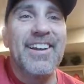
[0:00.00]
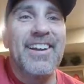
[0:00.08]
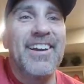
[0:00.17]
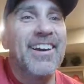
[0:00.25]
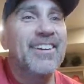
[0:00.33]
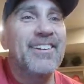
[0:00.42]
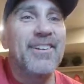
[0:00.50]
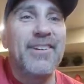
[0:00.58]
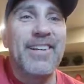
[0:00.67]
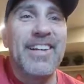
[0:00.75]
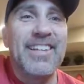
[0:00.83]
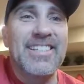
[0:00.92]
I don't know,
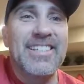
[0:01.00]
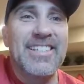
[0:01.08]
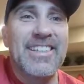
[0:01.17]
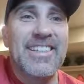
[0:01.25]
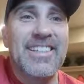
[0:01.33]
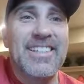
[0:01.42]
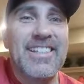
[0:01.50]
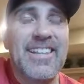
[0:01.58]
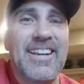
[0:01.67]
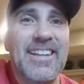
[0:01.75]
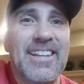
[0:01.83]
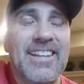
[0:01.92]
guys. It's
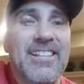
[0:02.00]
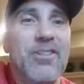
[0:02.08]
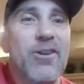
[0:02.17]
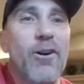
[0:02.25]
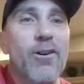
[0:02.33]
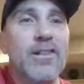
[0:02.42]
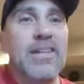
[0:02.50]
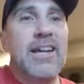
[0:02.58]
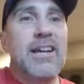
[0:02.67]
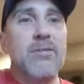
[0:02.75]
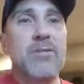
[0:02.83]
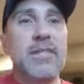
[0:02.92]
these are hard
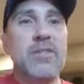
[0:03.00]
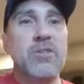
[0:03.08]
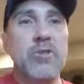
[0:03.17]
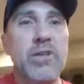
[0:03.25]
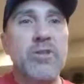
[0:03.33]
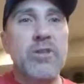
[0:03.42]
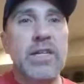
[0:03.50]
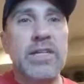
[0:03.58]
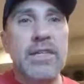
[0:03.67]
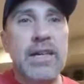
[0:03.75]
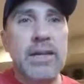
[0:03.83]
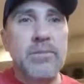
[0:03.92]
times. These are interesting
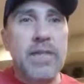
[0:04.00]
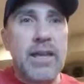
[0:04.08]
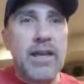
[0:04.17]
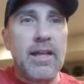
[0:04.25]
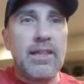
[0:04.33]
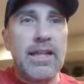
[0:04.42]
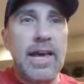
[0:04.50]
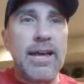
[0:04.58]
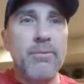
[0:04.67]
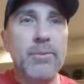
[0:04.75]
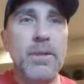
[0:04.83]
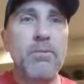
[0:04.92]
times. A lot
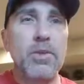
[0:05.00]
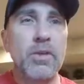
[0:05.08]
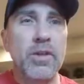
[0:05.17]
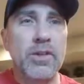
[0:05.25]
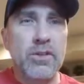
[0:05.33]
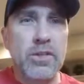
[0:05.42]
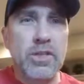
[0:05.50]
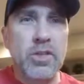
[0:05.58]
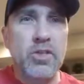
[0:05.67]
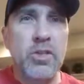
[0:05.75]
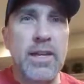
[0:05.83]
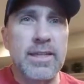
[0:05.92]
of people are under
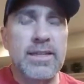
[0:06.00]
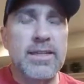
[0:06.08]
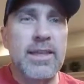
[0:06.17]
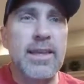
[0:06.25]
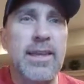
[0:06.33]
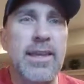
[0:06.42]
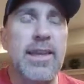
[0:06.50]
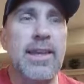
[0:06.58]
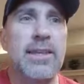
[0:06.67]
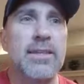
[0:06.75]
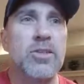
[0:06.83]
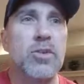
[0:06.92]
distress.
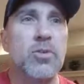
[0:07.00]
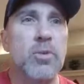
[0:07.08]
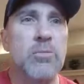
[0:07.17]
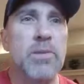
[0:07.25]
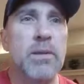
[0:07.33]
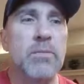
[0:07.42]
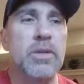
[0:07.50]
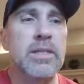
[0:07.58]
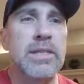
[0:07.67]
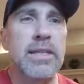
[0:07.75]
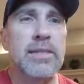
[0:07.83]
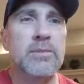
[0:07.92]
And so remember to
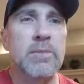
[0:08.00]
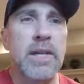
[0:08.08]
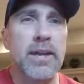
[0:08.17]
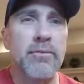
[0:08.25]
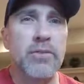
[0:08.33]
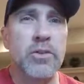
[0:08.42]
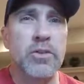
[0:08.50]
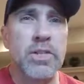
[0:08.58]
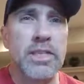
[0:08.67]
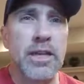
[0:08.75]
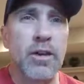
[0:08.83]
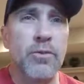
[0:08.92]
take some time for
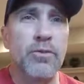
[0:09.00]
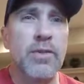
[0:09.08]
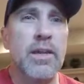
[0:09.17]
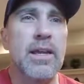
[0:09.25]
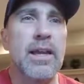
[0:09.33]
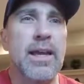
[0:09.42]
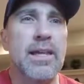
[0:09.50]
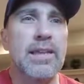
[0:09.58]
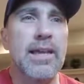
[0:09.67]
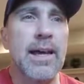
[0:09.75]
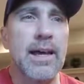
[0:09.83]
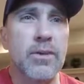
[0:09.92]
yourself.
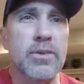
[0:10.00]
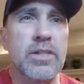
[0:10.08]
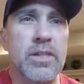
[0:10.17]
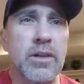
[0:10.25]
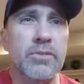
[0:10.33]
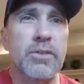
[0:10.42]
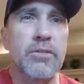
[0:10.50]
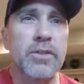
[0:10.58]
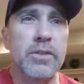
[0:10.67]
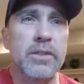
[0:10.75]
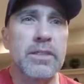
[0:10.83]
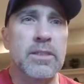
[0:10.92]
Allow yourself to
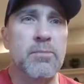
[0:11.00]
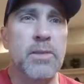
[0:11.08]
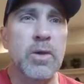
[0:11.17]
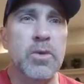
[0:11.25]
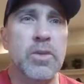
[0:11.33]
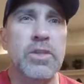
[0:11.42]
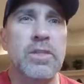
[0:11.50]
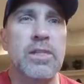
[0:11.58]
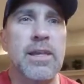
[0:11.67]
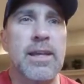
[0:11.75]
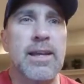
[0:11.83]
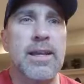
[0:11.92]
feel these emotions.
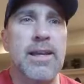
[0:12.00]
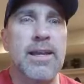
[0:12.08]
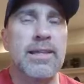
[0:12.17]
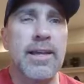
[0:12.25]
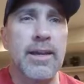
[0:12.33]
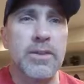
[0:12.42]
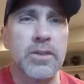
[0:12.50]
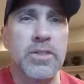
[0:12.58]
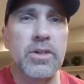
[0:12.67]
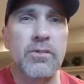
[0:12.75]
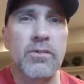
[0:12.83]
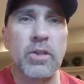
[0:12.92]
Allow
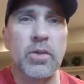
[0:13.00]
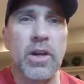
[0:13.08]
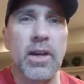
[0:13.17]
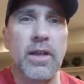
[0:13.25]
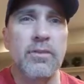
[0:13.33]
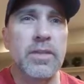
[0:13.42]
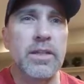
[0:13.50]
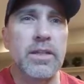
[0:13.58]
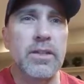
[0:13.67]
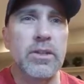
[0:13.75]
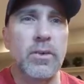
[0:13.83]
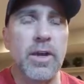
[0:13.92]
yourself to cry if you need
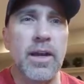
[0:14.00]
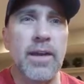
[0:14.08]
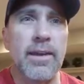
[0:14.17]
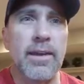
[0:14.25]
to cry.